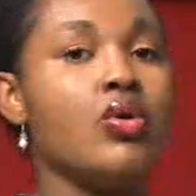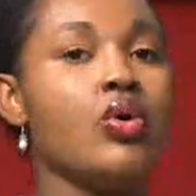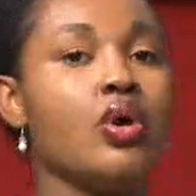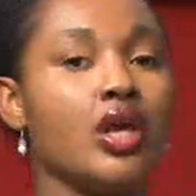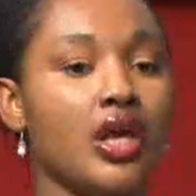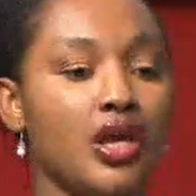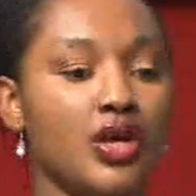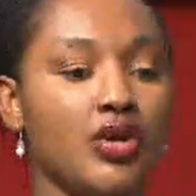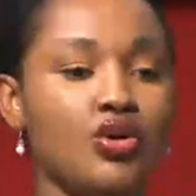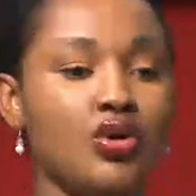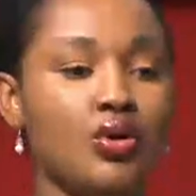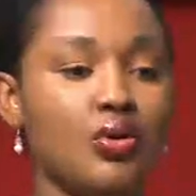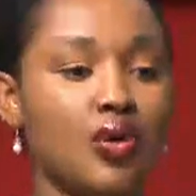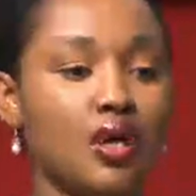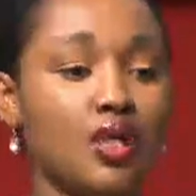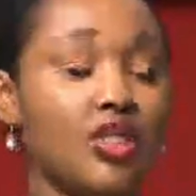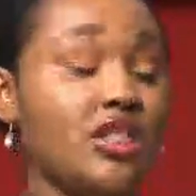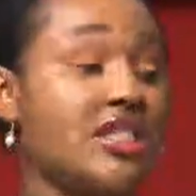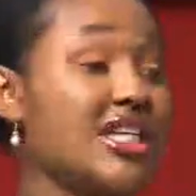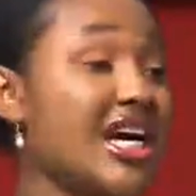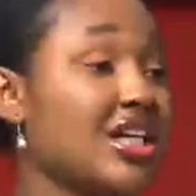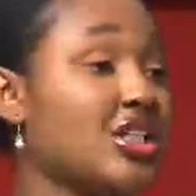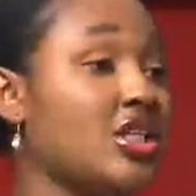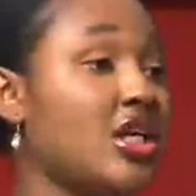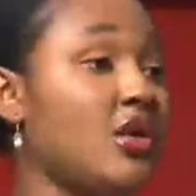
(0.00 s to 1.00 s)
okay, you know what, this
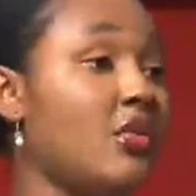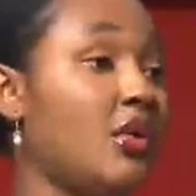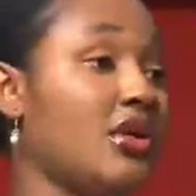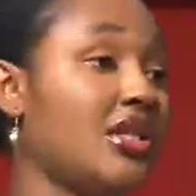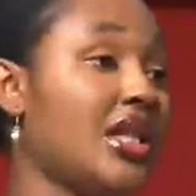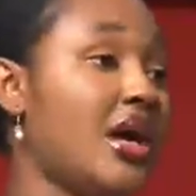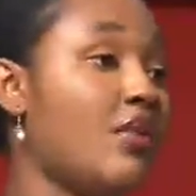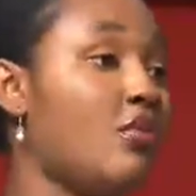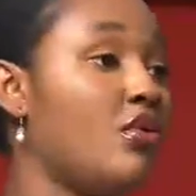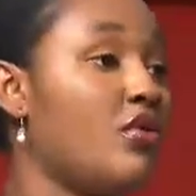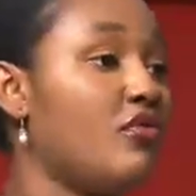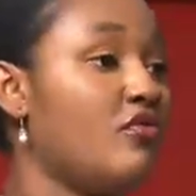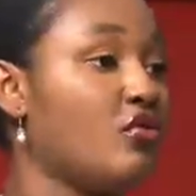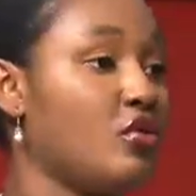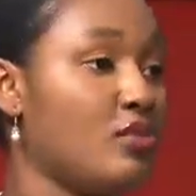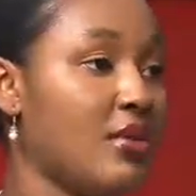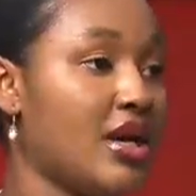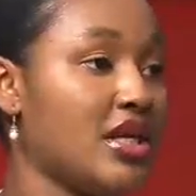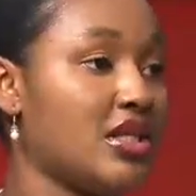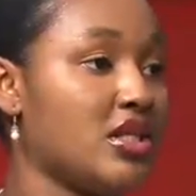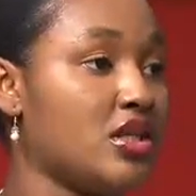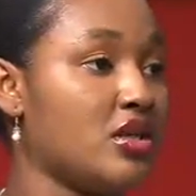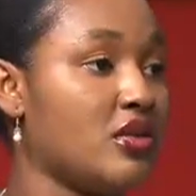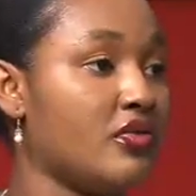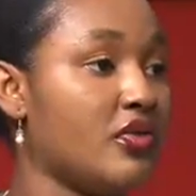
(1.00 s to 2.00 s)
is actually what I want for
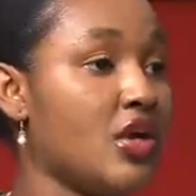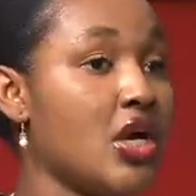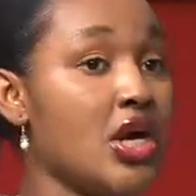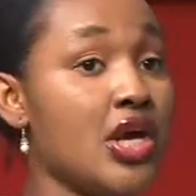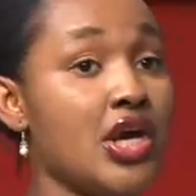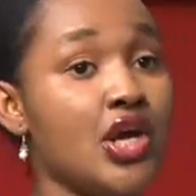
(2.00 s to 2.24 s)
myself.